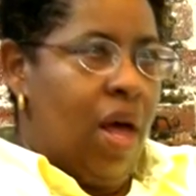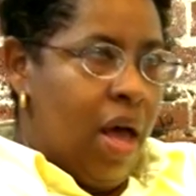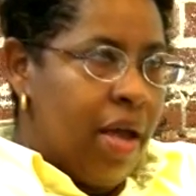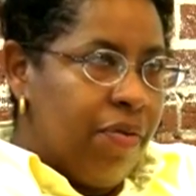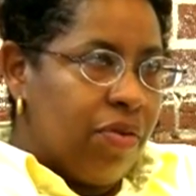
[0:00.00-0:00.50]

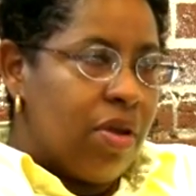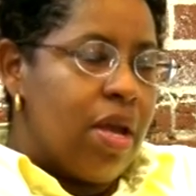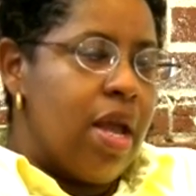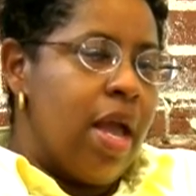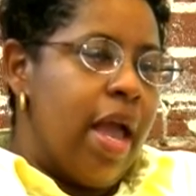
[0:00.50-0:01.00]
lives.
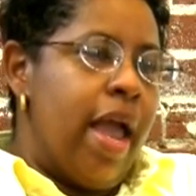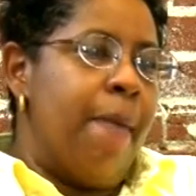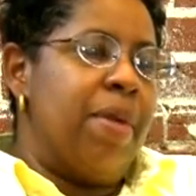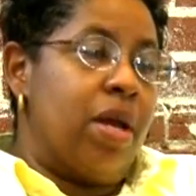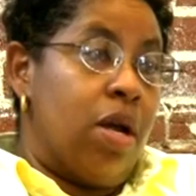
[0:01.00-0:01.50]

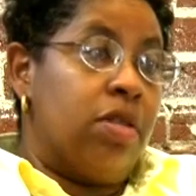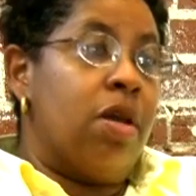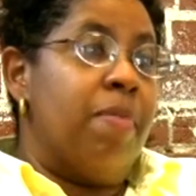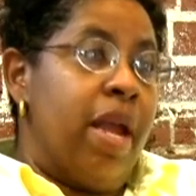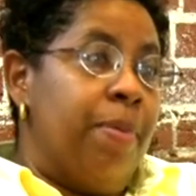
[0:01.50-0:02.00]
And because
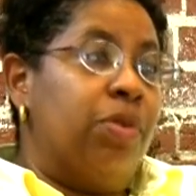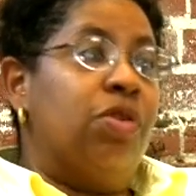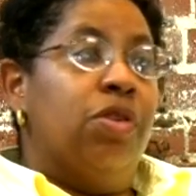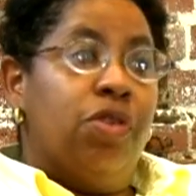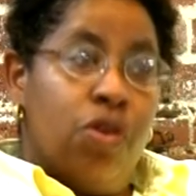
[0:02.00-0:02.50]
I'm able
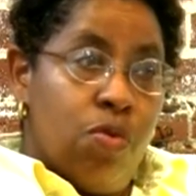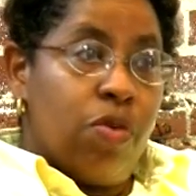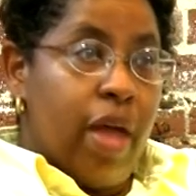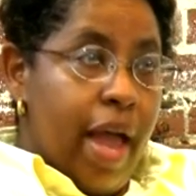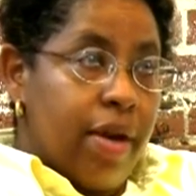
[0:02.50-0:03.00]
to do
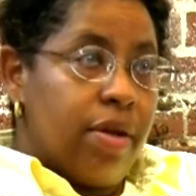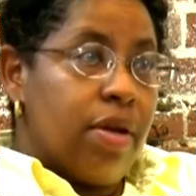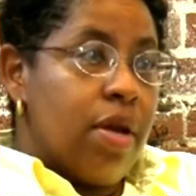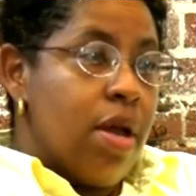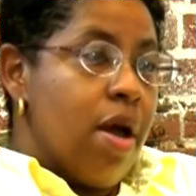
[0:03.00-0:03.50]
that,
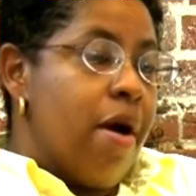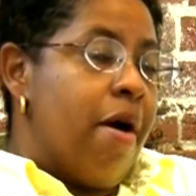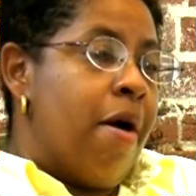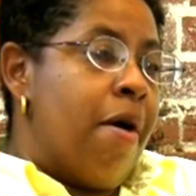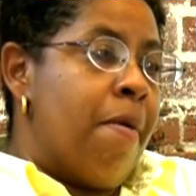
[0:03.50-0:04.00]

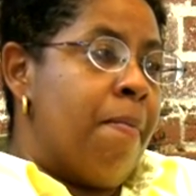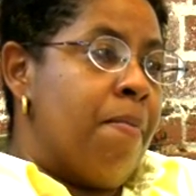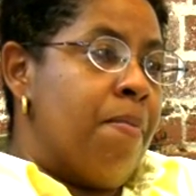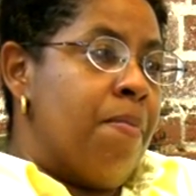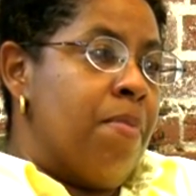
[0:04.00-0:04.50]

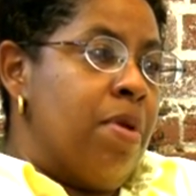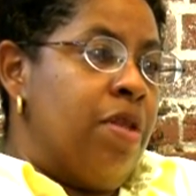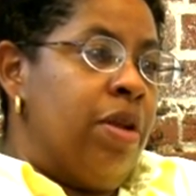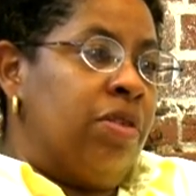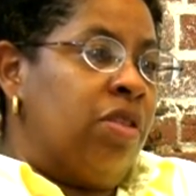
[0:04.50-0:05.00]

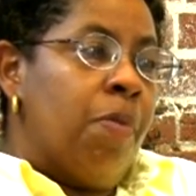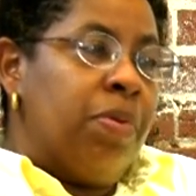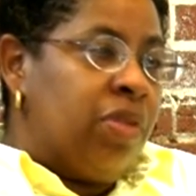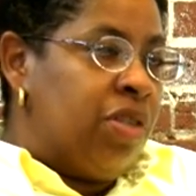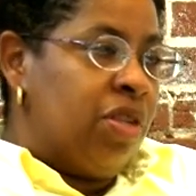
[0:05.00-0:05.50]
there are some
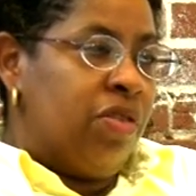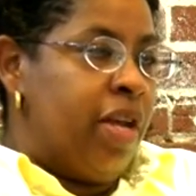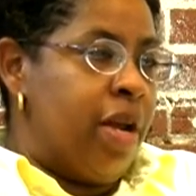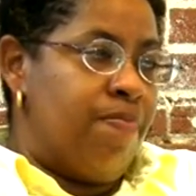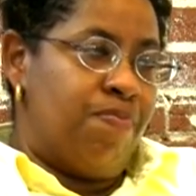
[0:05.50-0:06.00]
positions
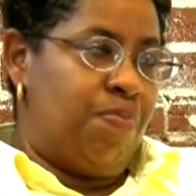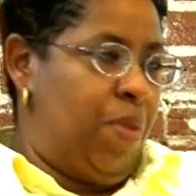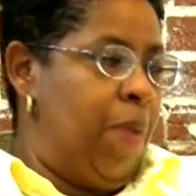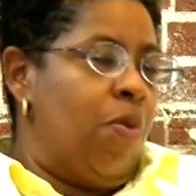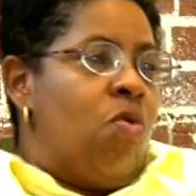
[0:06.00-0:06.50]
that
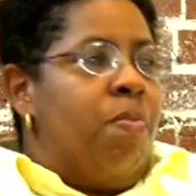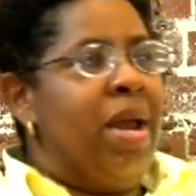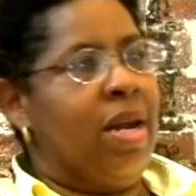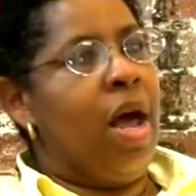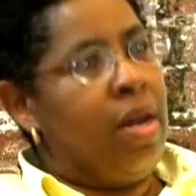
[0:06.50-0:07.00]
people
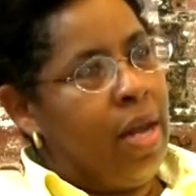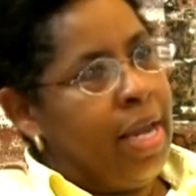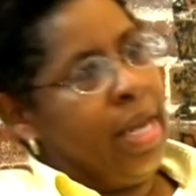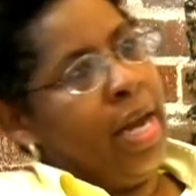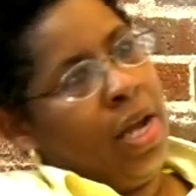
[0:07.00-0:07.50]
may not
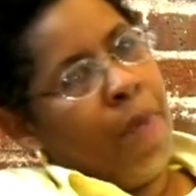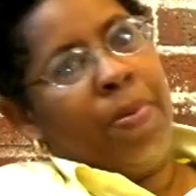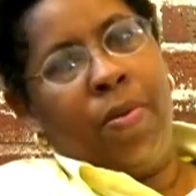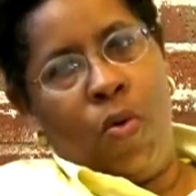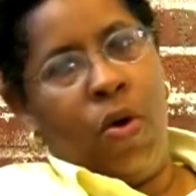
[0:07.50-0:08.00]
like getting
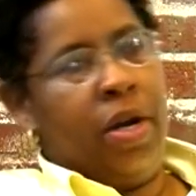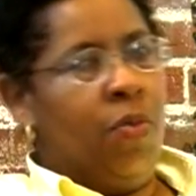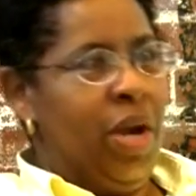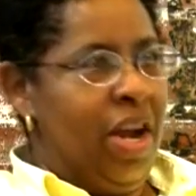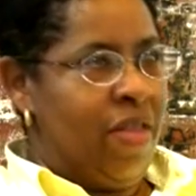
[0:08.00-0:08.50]
up in the
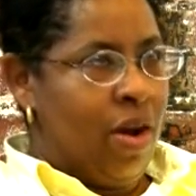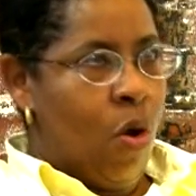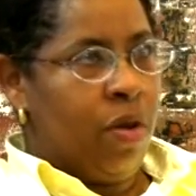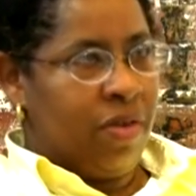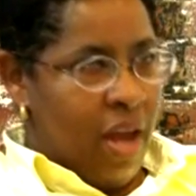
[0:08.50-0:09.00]
morning. We hear that
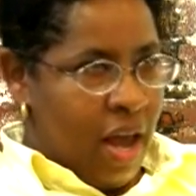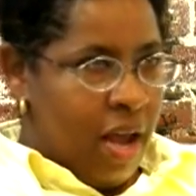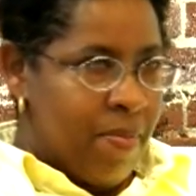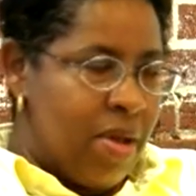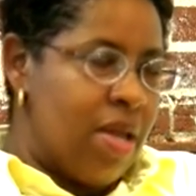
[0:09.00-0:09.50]
all the
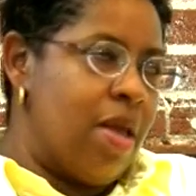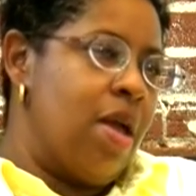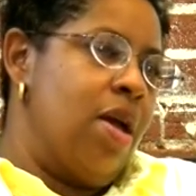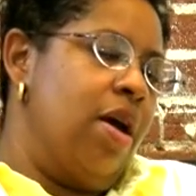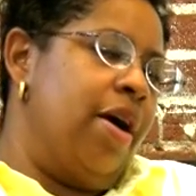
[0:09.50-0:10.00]
time.
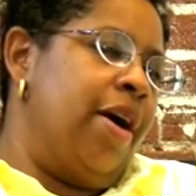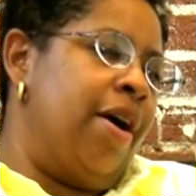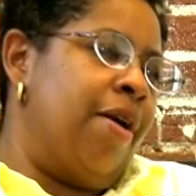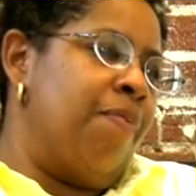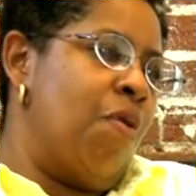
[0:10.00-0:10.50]

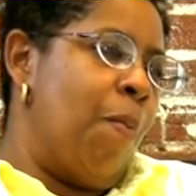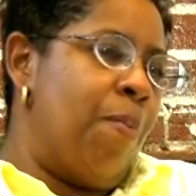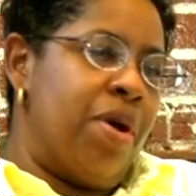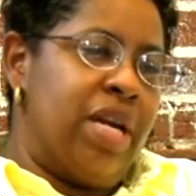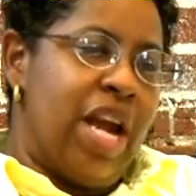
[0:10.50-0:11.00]

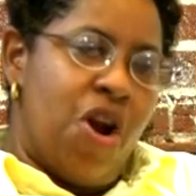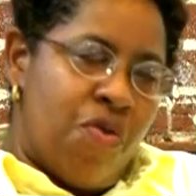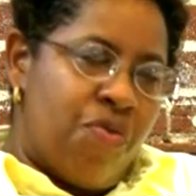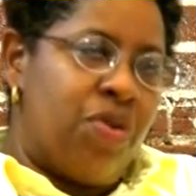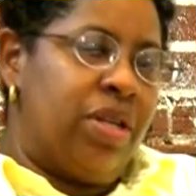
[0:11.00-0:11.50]
But
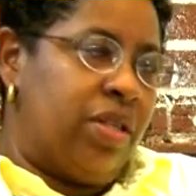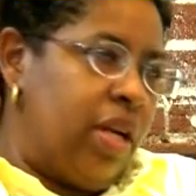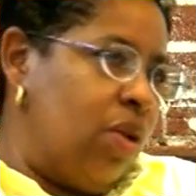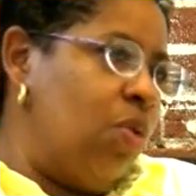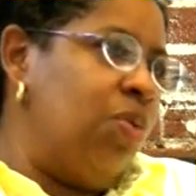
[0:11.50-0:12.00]
every
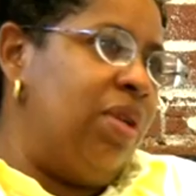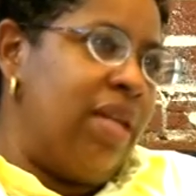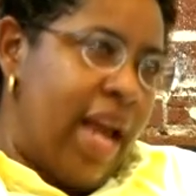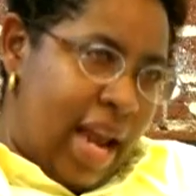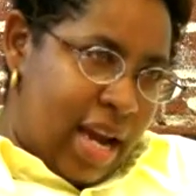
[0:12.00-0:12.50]
single
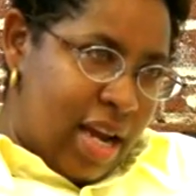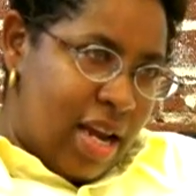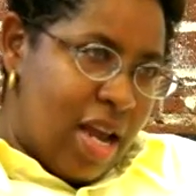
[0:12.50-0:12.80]
day,